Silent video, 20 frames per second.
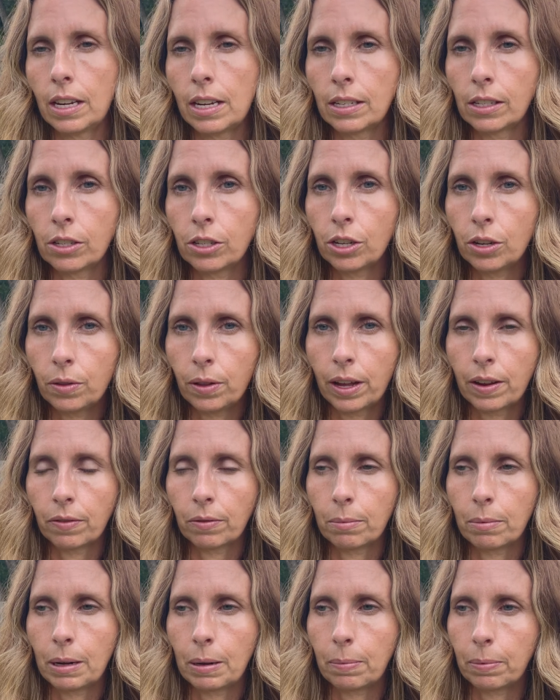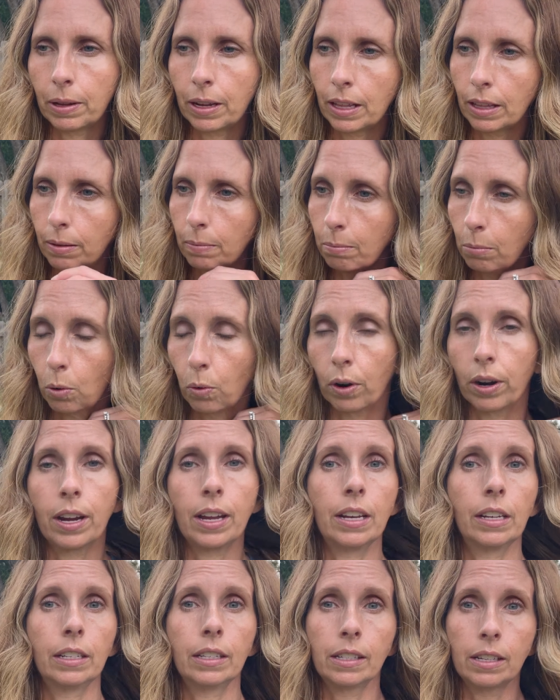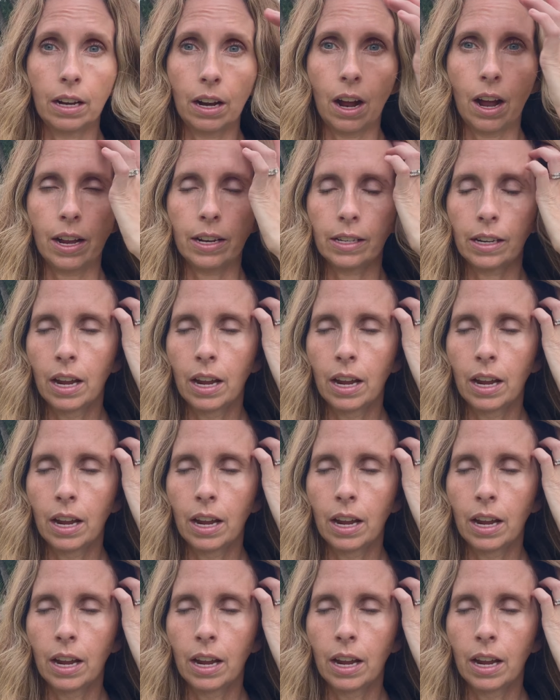is it too late for me to plant more? And it's not.